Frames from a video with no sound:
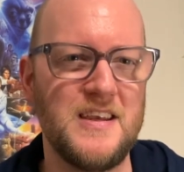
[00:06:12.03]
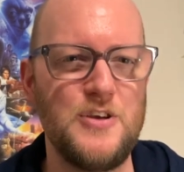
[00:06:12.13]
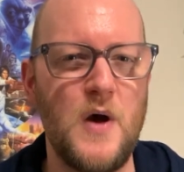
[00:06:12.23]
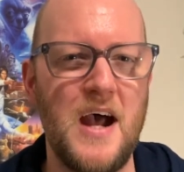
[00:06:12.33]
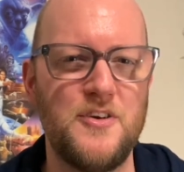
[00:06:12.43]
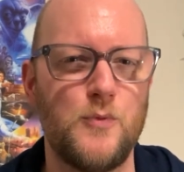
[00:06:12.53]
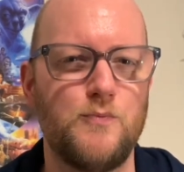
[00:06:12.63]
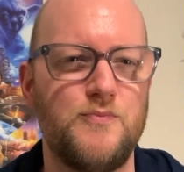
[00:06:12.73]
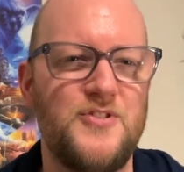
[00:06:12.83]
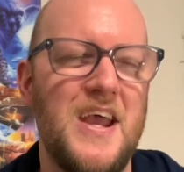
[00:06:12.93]
you had to
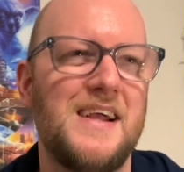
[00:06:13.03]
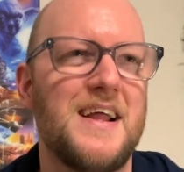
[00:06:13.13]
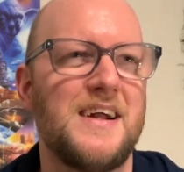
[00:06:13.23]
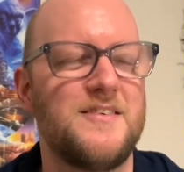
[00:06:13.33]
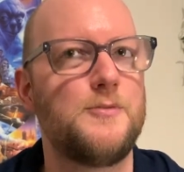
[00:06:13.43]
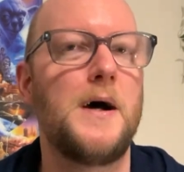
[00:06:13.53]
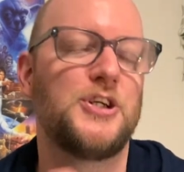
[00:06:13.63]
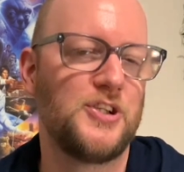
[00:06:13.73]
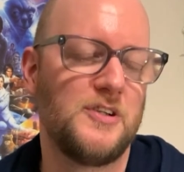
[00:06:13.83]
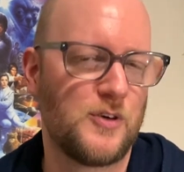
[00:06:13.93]
take like a
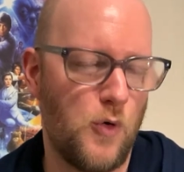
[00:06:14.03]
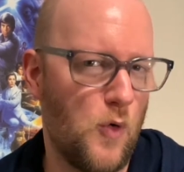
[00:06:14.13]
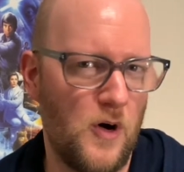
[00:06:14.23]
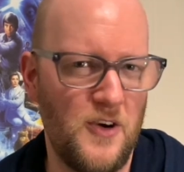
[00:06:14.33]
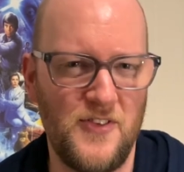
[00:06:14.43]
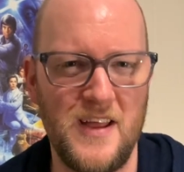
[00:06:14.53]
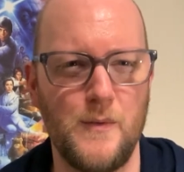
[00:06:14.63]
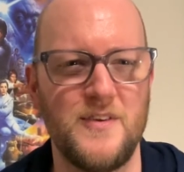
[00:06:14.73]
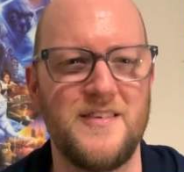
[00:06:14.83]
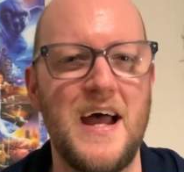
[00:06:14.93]
special course that
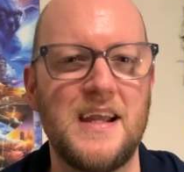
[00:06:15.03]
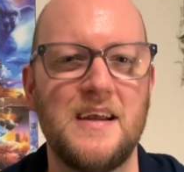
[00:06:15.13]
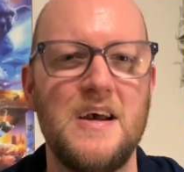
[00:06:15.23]
was like,